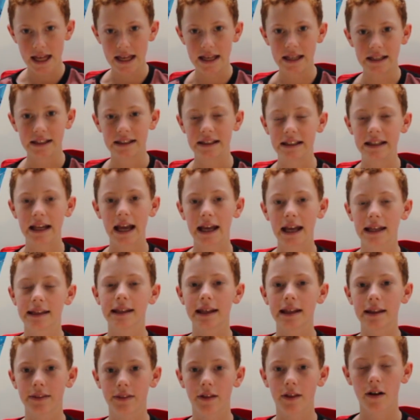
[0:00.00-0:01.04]
is the
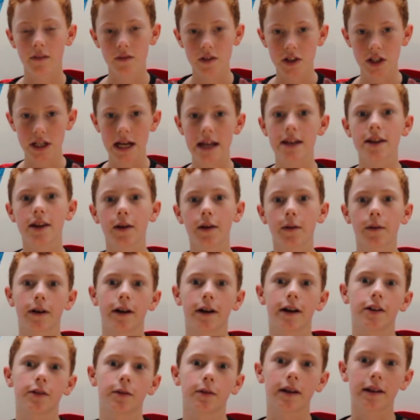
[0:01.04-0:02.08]
18th of
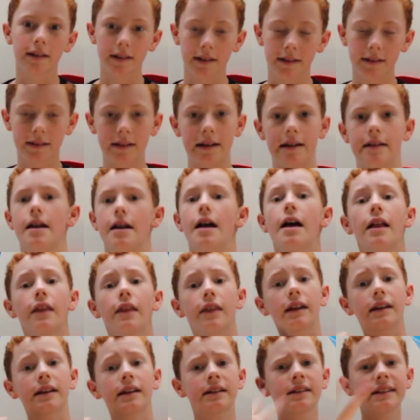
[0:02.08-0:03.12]
January 2016,
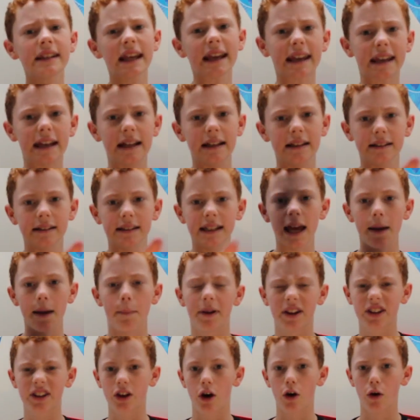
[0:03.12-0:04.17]
the second
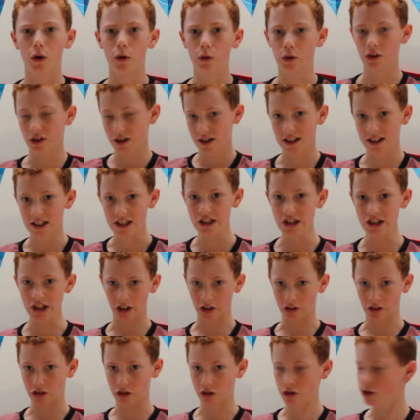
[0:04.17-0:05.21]
episode,
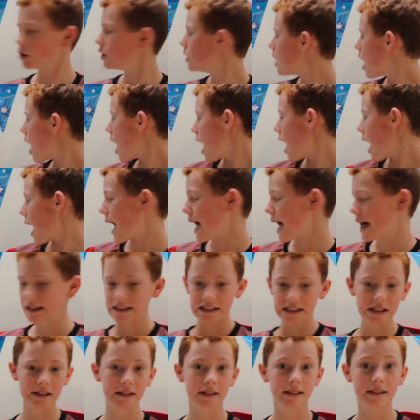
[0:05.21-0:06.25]
yes!
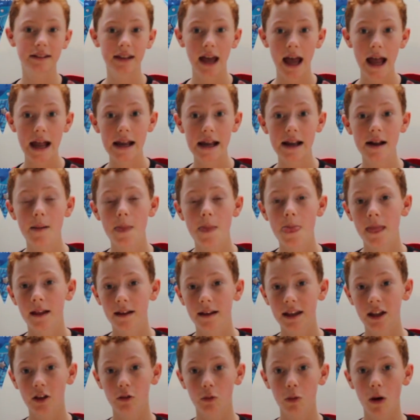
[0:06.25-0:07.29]
And today,
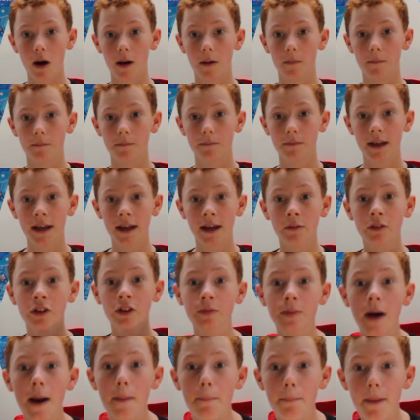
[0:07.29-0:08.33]
guess what? It
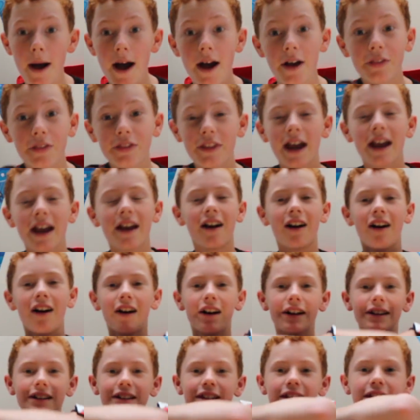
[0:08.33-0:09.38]
was my birthday
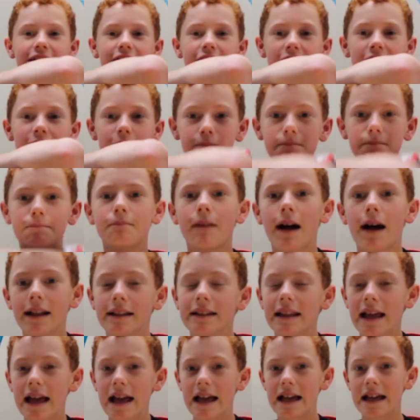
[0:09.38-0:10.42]
on
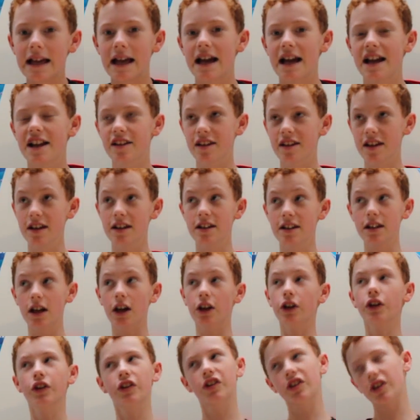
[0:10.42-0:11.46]
Monday, and
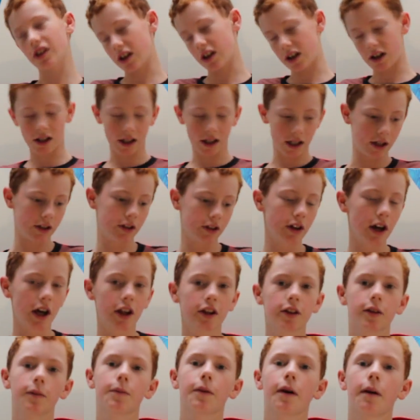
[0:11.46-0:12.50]
yes, you
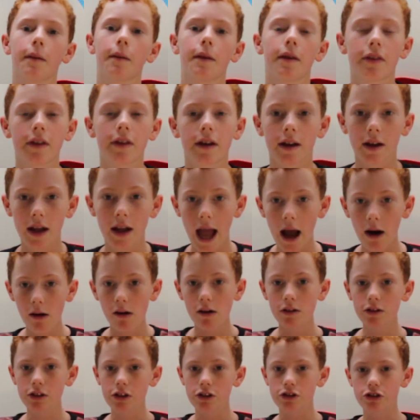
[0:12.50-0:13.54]
guys are probably thinking,
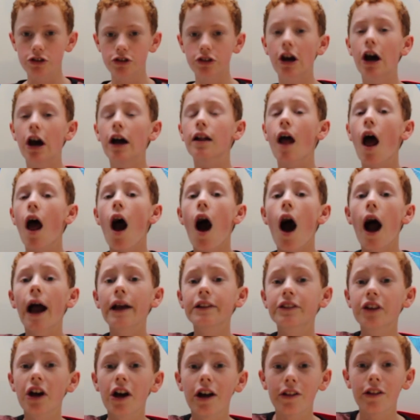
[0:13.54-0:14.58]
how old did you turn?
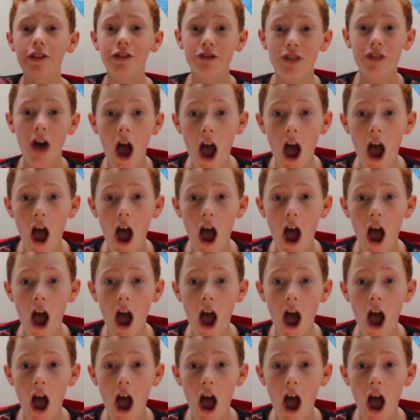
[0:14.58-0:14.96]
I turned